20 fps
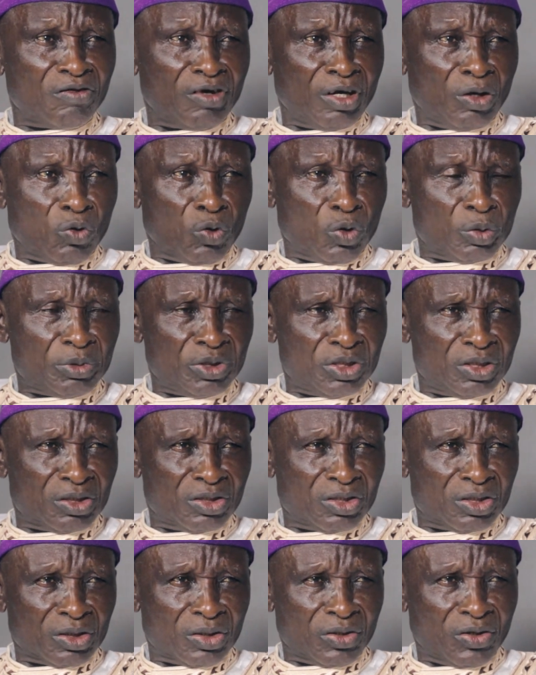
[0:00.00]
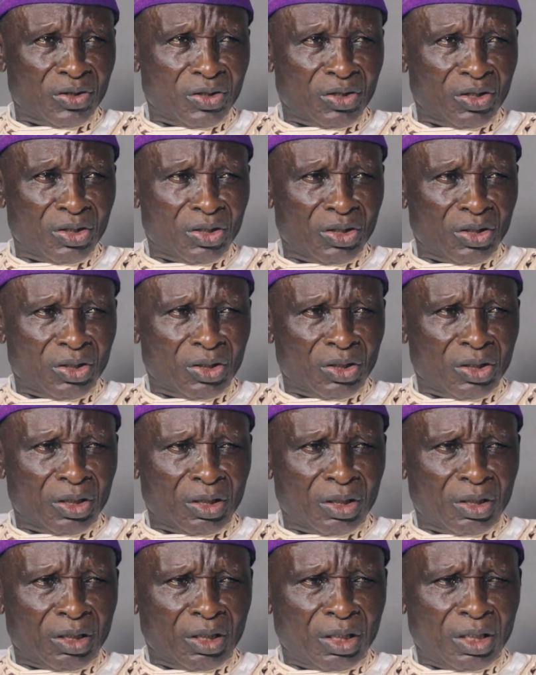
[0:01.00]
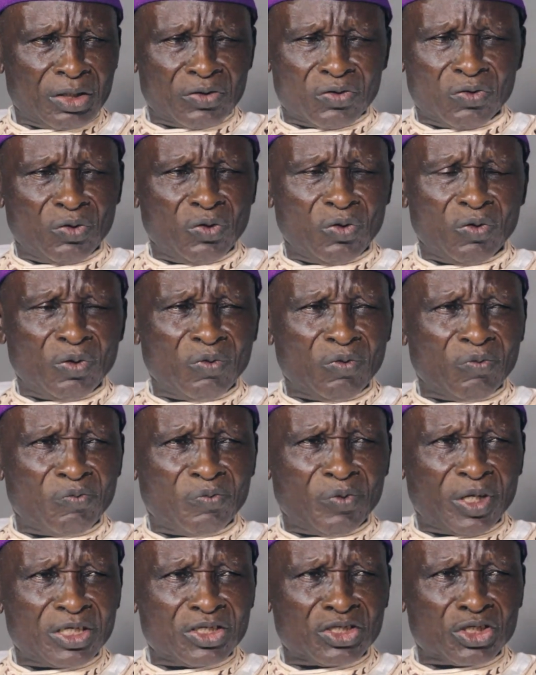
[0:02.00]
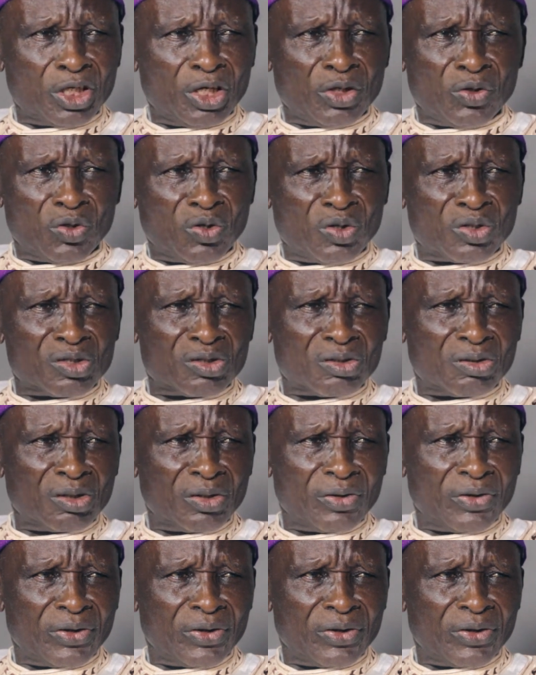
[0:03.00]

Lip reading: their community. So you venture not